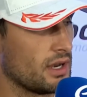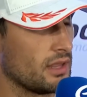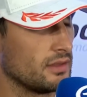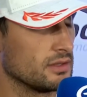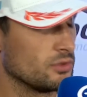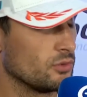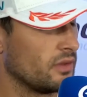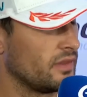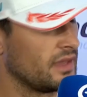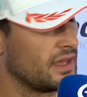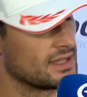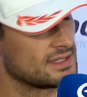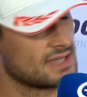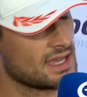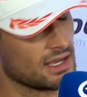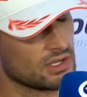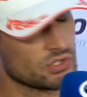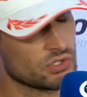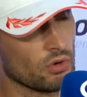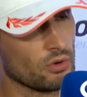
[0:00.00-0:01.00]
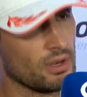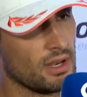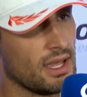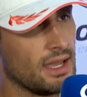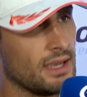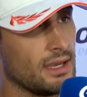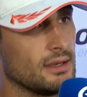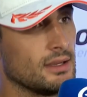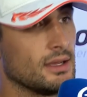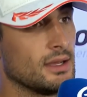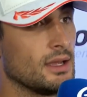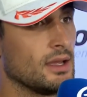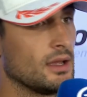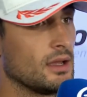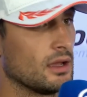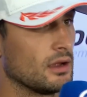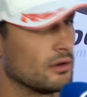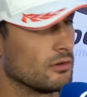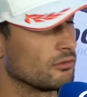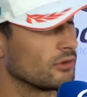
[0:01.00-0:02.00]
And doing the attack so late
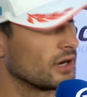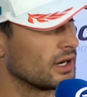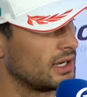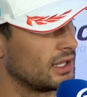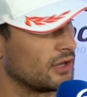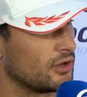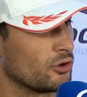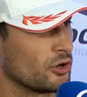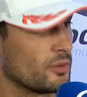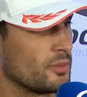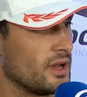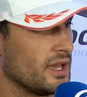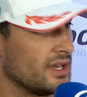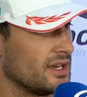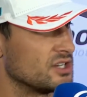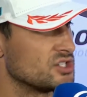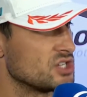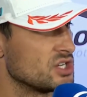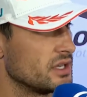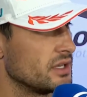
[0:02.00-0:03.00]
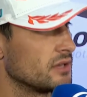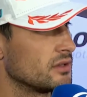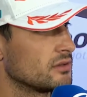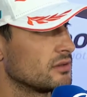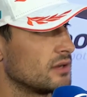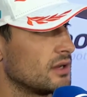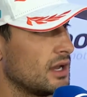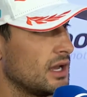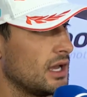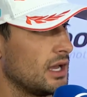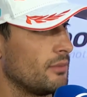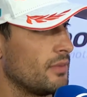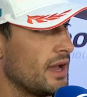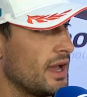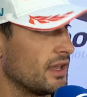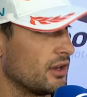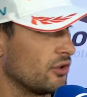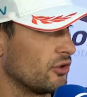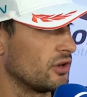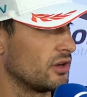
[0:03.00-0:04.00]
really cooked my energy.
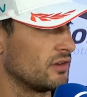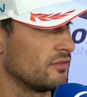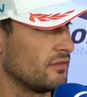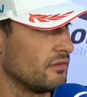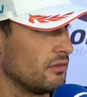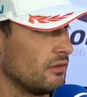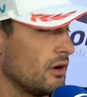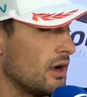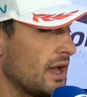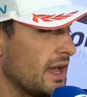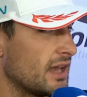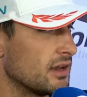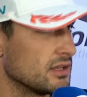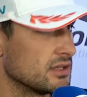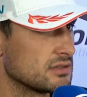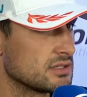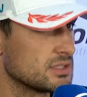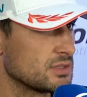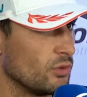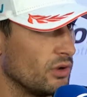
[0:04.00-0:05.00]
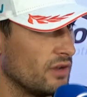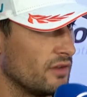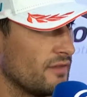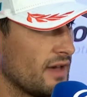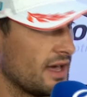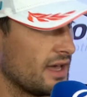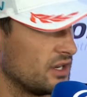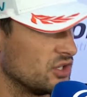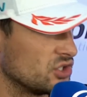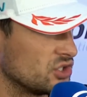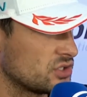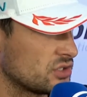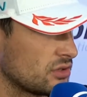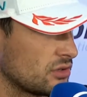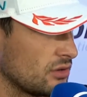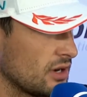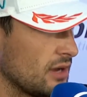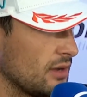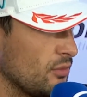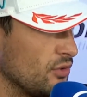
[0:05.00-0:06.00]
I had a small advantage
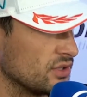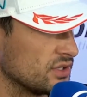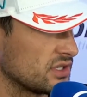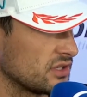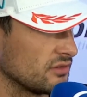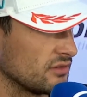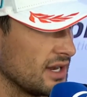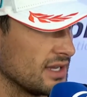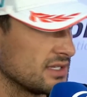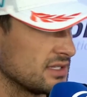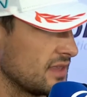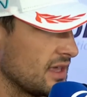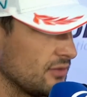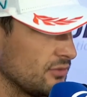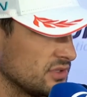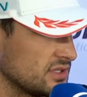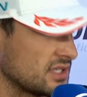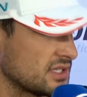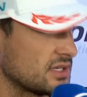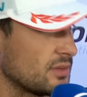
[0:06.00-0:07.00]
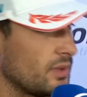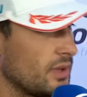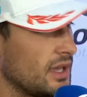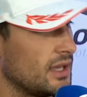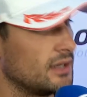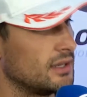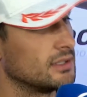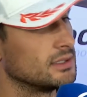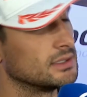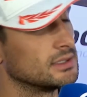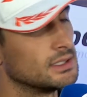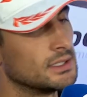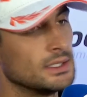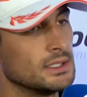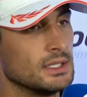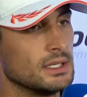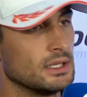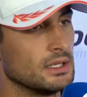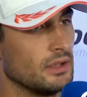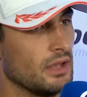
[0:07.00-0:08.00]
throughout most of the race, and that was disappeared, and
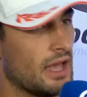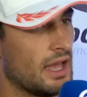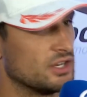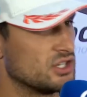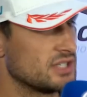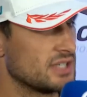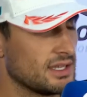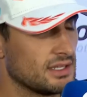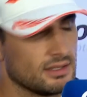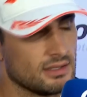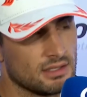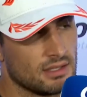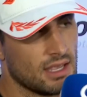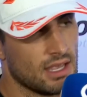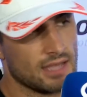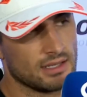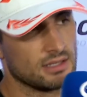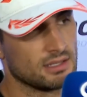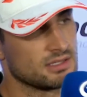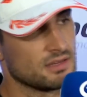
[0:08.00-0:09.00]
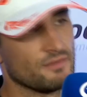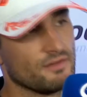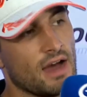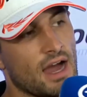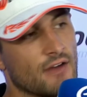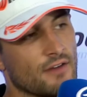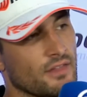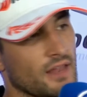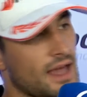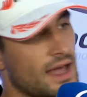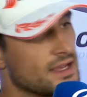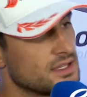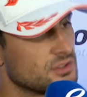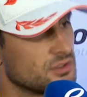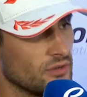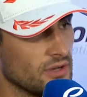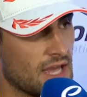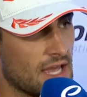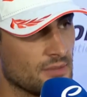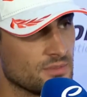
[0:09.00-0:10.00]
I just had to survive the last
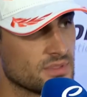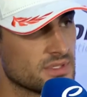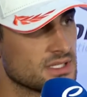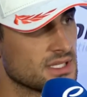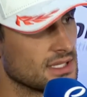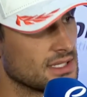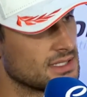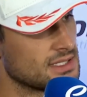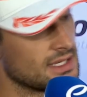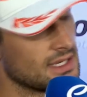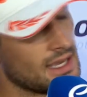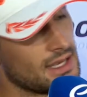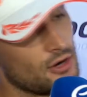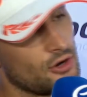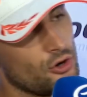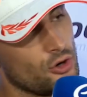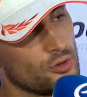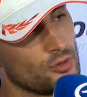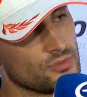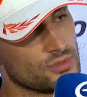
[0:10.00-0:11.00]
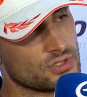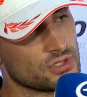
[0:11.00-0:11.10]
few laps to get home.